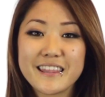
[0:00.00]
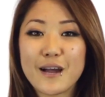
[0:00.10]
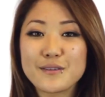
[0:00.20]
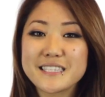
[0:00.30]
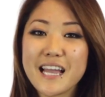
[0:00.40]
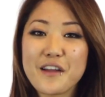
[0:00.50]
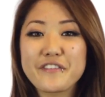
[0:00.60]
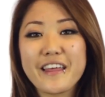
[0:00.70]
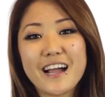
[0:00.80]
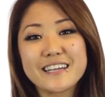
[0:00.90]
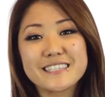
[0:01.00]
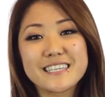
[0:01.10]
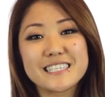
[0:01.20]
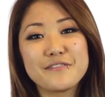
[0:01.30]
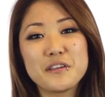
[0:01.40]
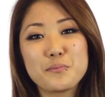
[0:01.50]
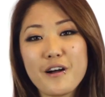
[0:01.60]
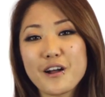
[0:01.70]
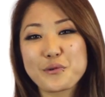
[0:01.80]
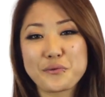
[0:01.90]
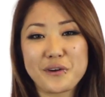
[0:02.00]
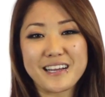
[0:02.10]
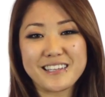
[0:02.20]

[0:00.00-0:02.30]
Now it's time for the ISA TV blog rewind.